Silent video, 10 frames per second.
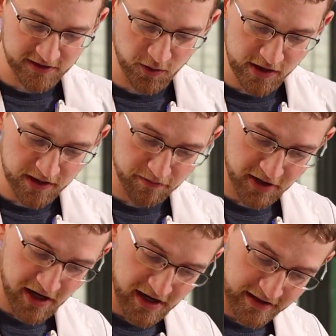going to
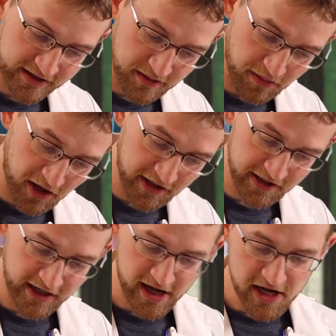break these apart
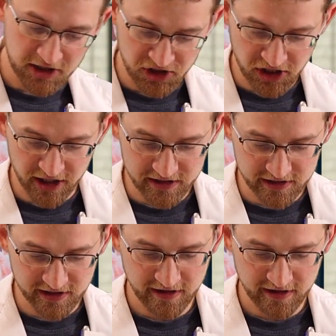just